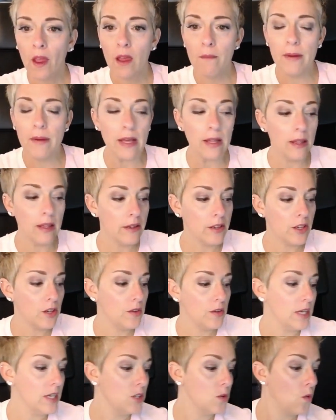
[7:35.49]
Bella, you
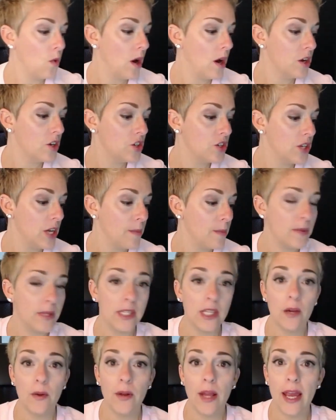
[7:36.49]
need to watch
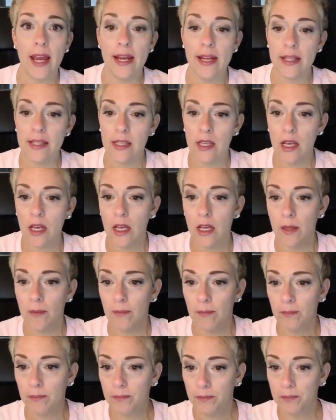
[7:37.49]
episode 8. It's
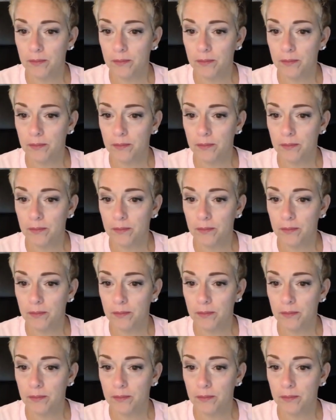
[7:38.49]
up.